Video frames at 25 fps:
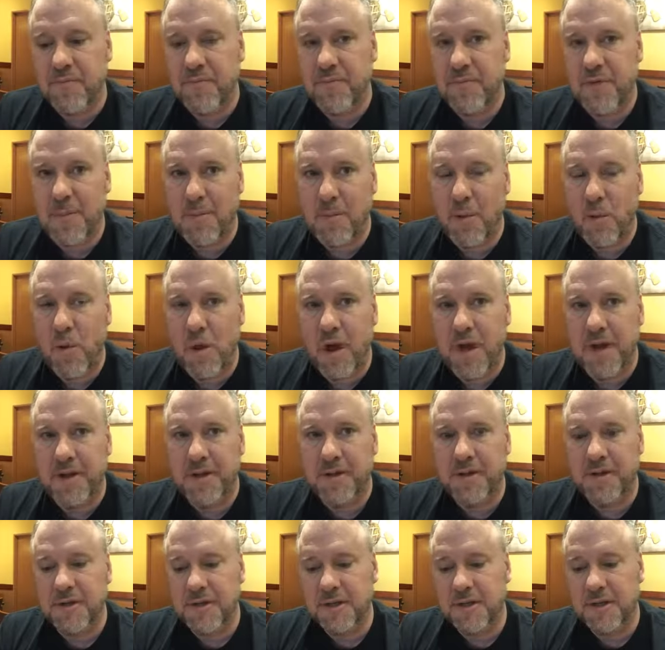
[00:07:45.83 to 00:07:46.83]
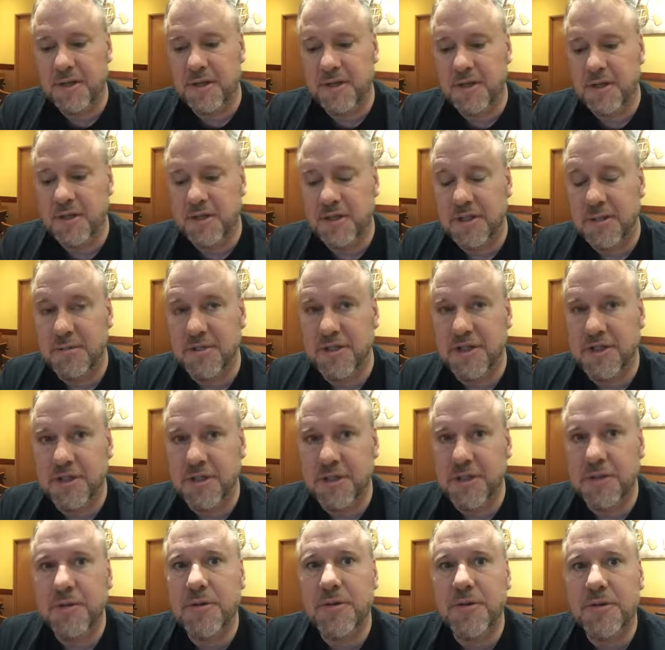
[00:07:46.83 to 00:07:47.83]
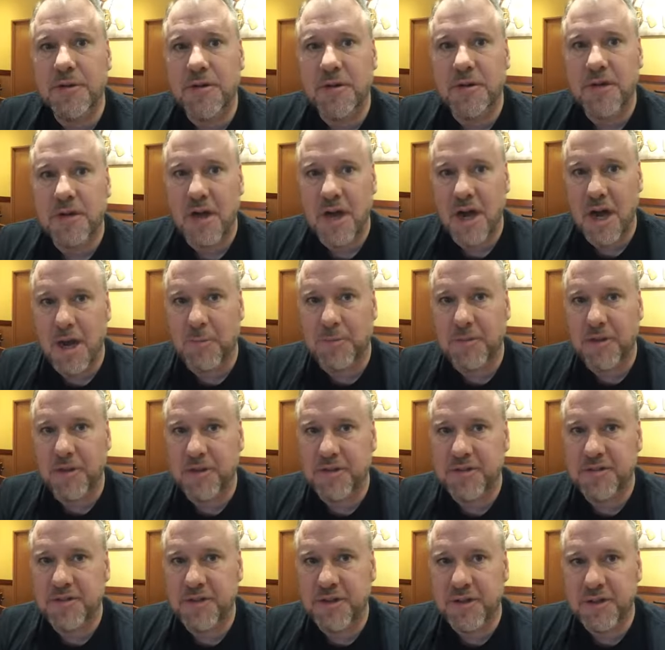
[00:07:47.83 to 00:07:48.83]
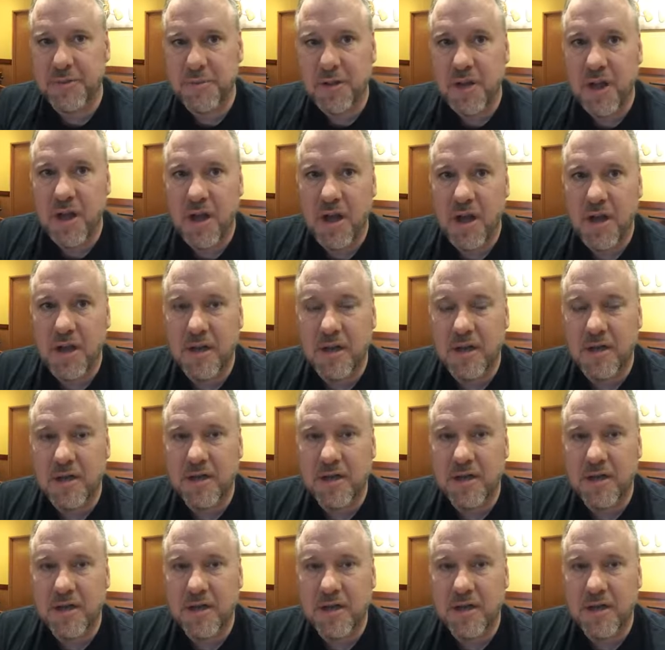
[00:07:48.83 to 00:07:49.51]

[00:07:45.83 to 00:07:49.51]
number one. Number two, upload it to your blog.